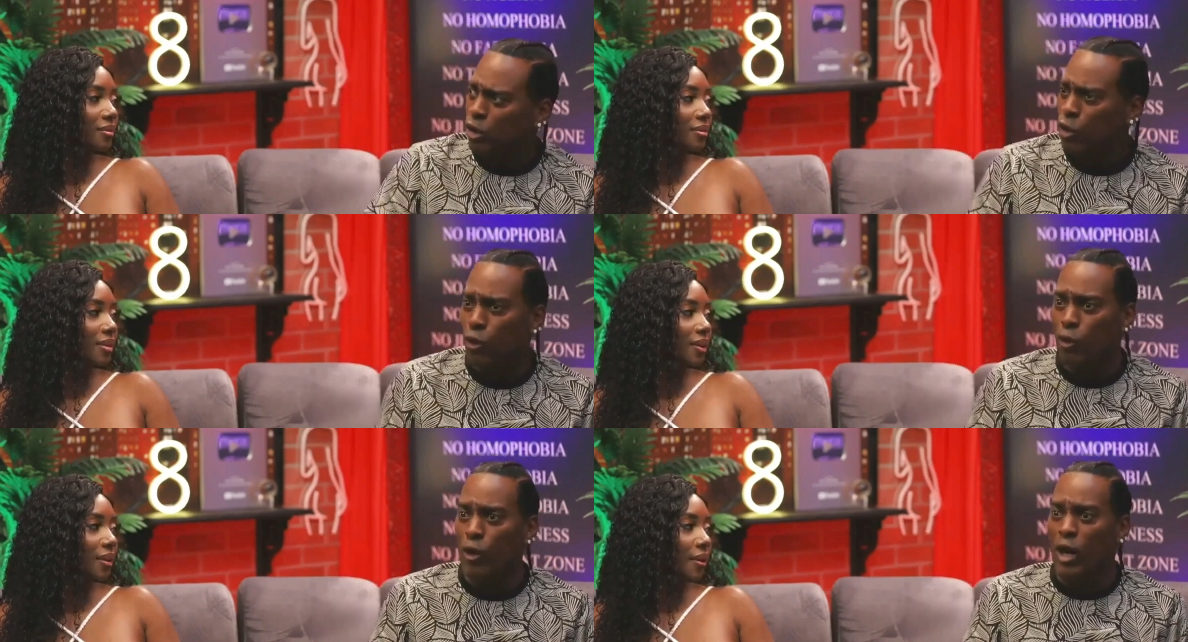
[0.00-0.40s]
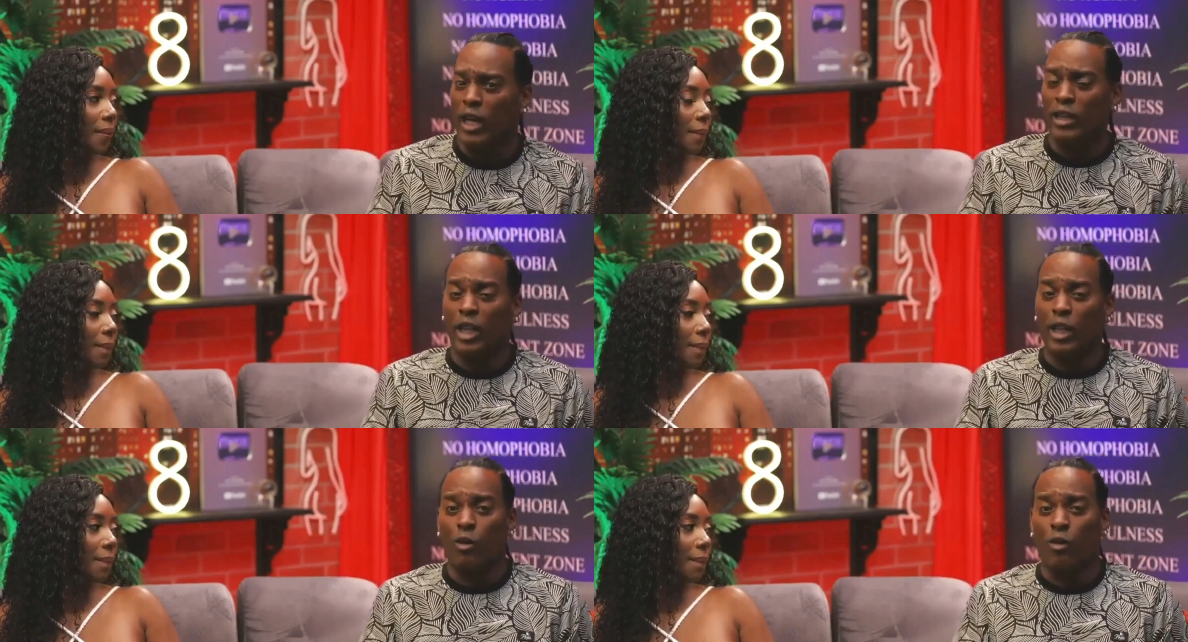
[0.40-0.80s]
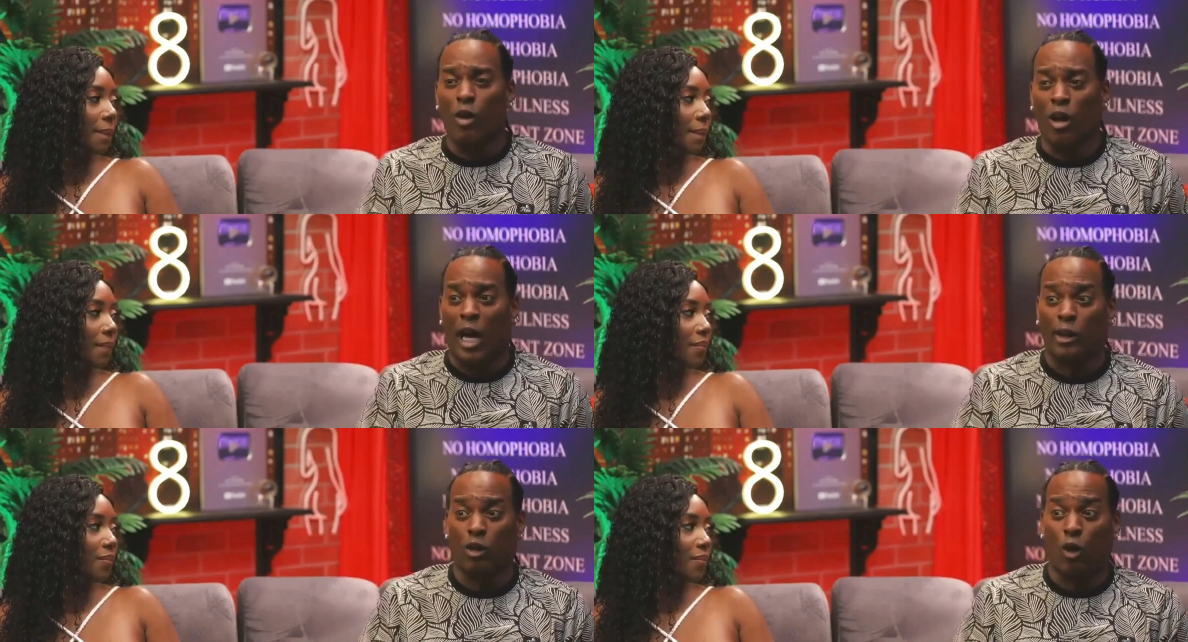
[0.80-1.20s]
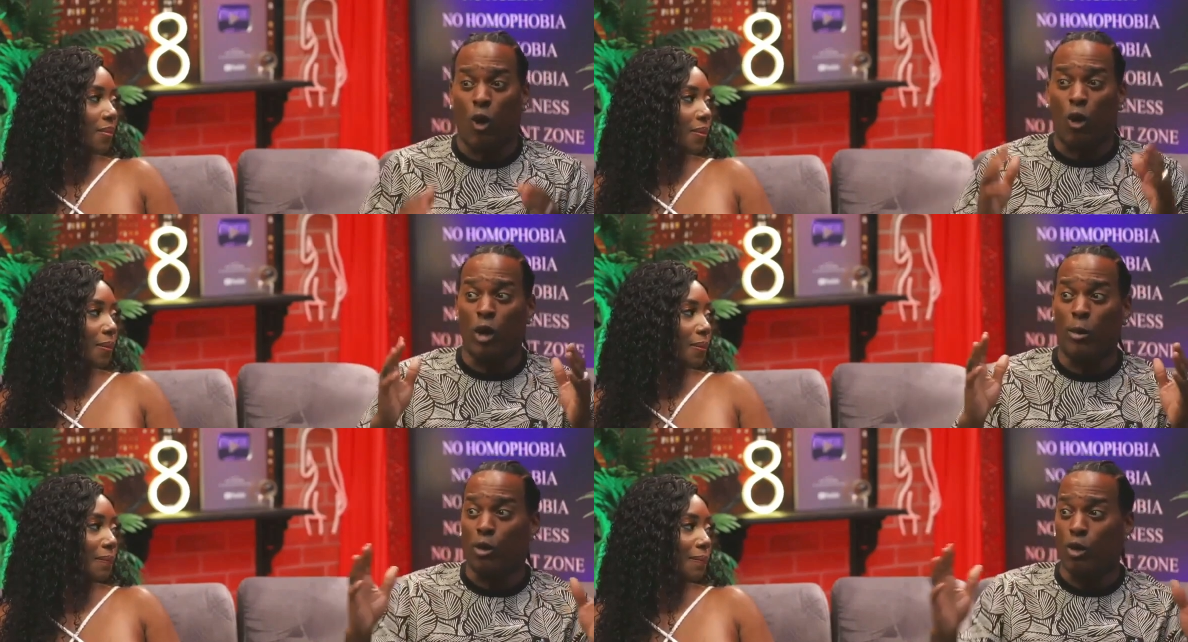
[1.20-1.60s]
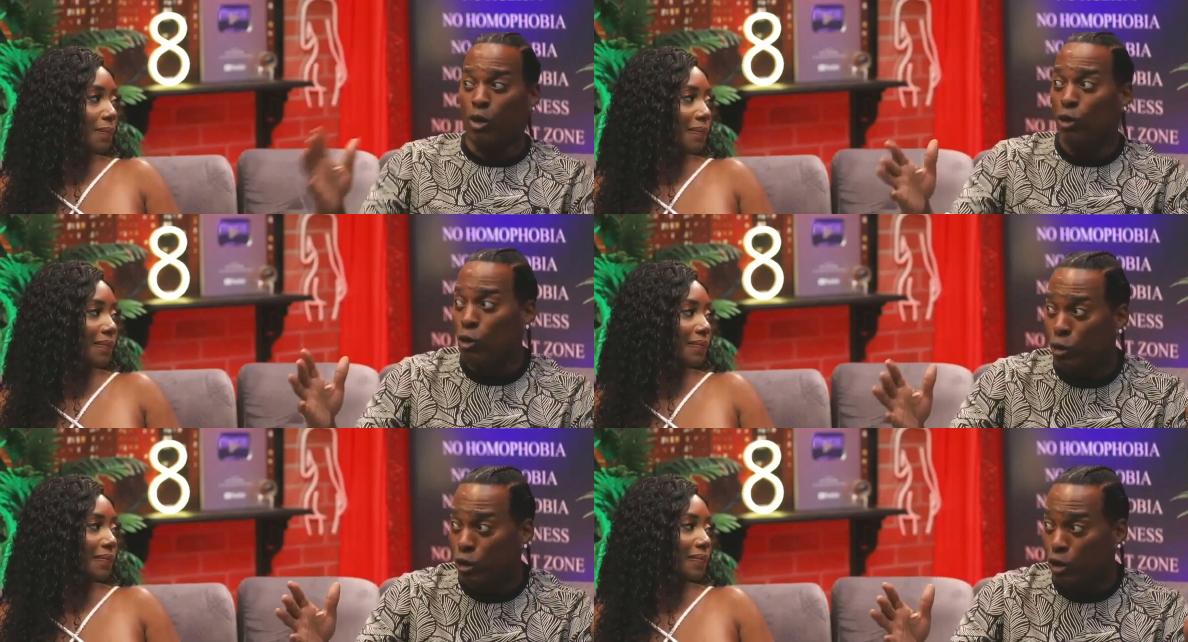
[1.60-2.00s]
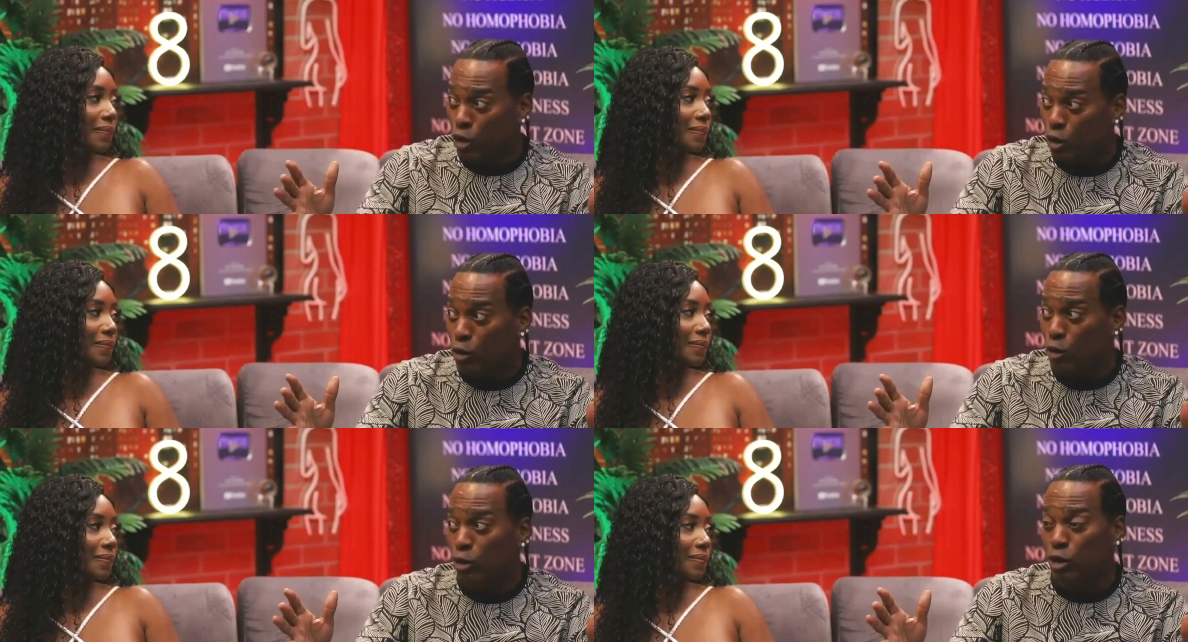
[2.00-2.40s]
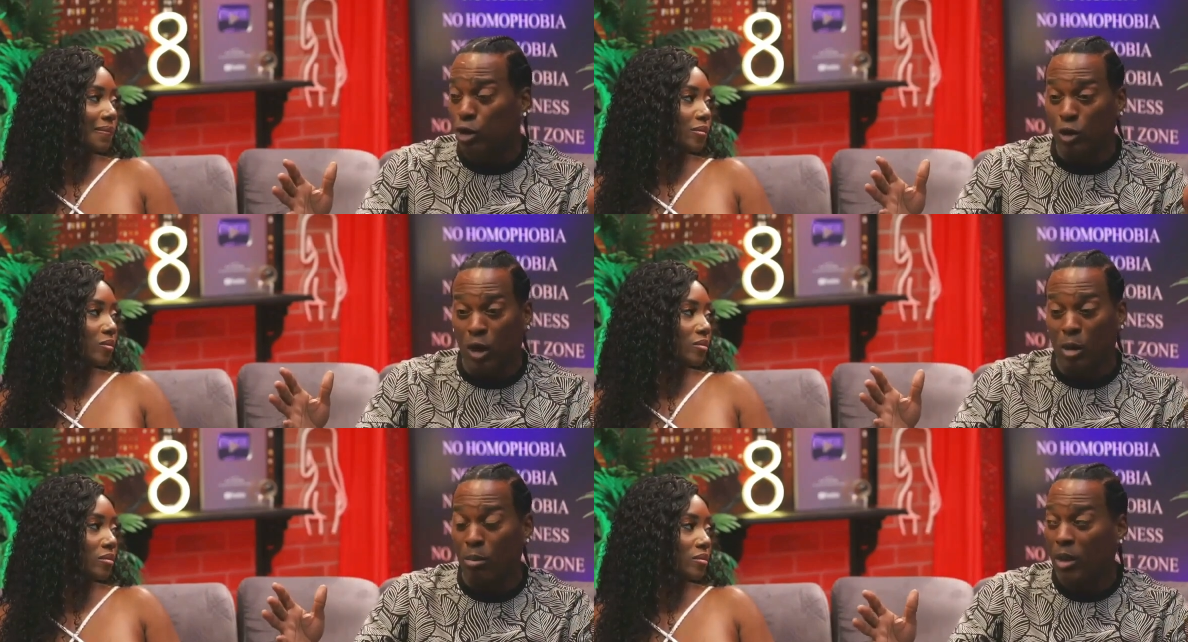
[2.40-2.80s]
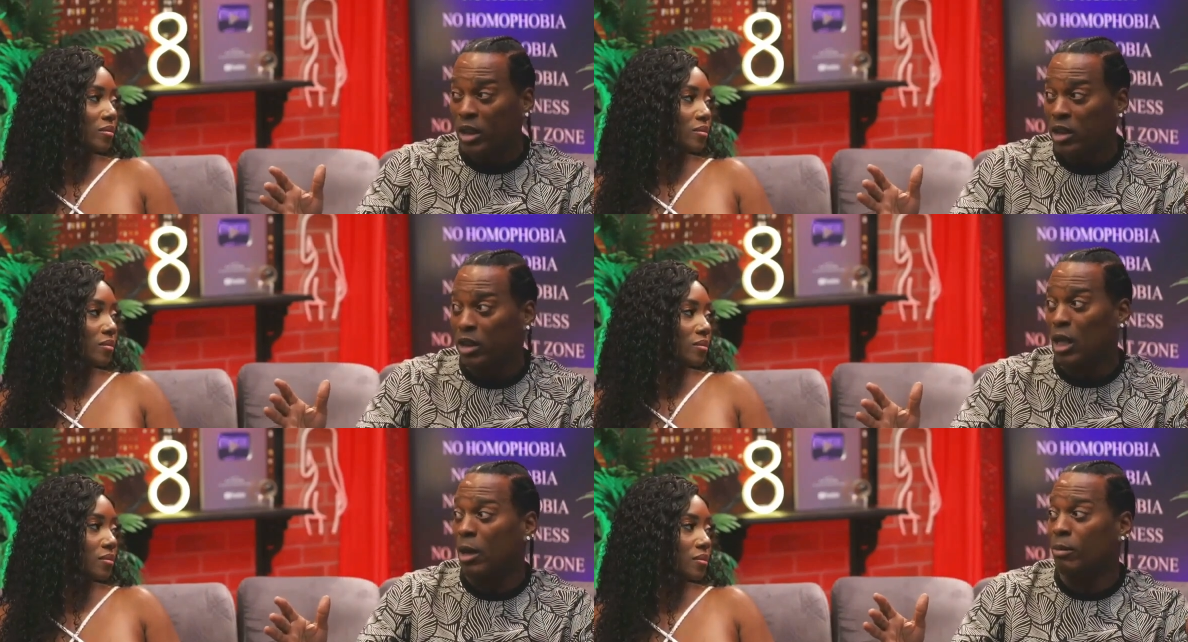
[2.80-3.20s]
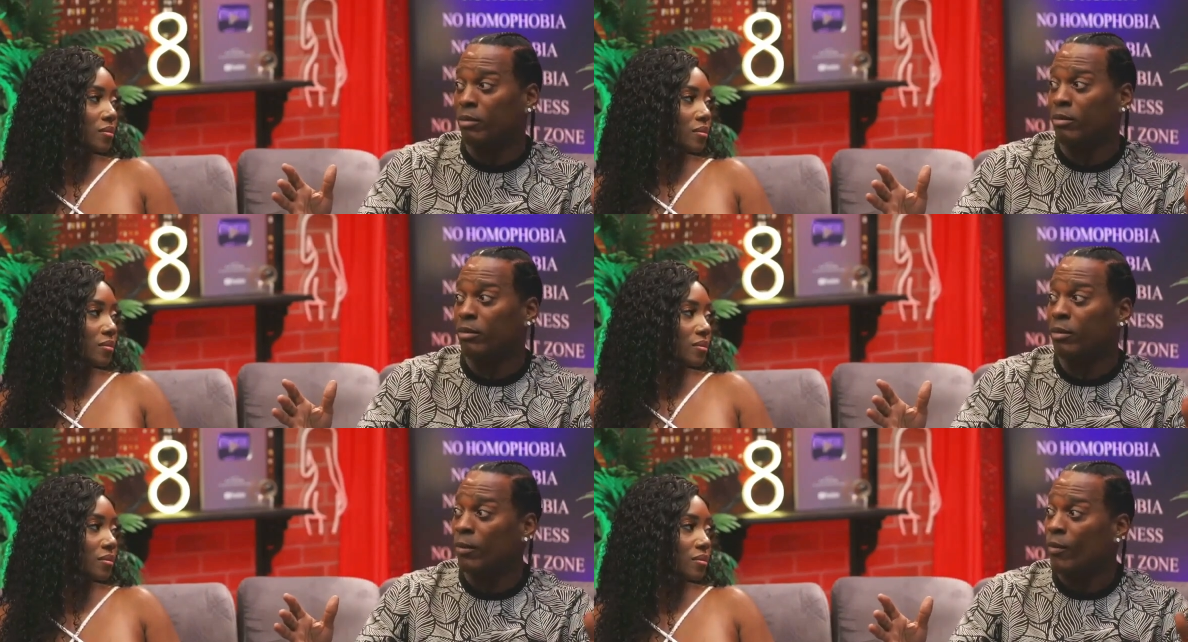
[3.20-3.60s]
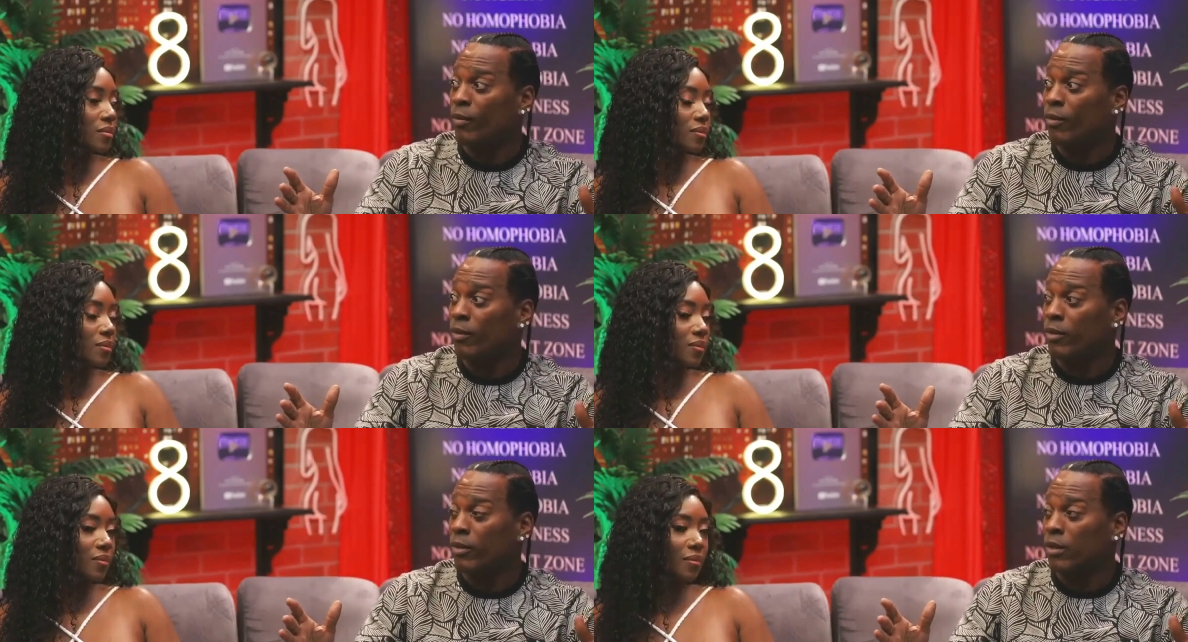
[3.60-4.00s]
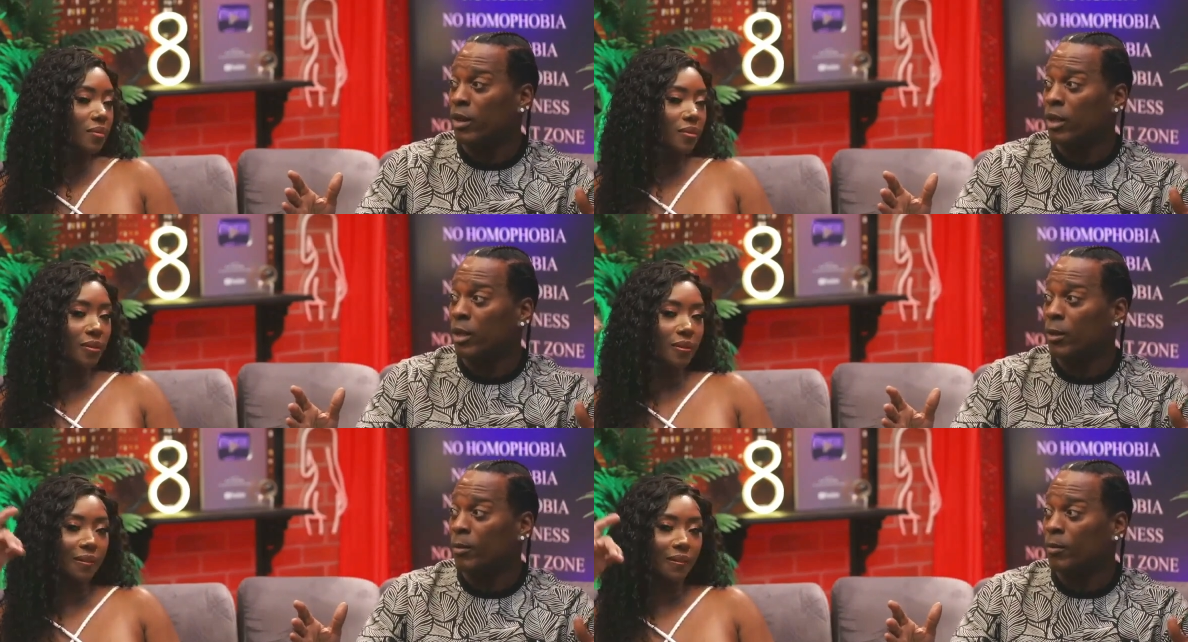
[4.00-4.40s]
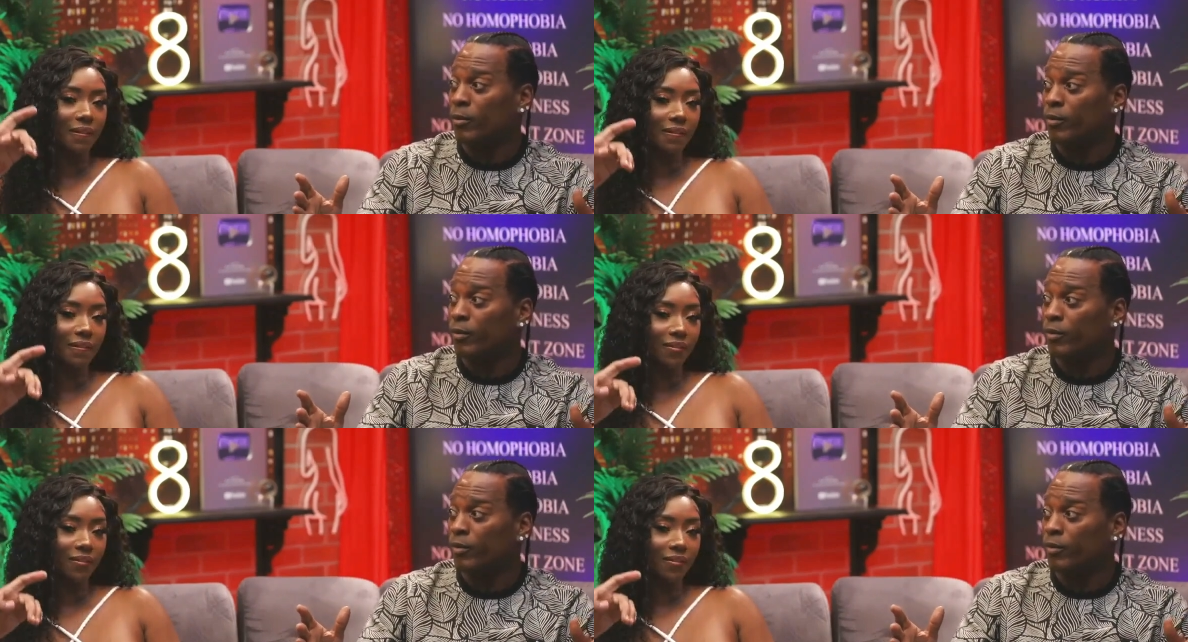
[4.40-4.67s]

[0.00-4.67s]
Speaker 1: he's cool. And then you realize all them cool dudes, you done missed something. And they all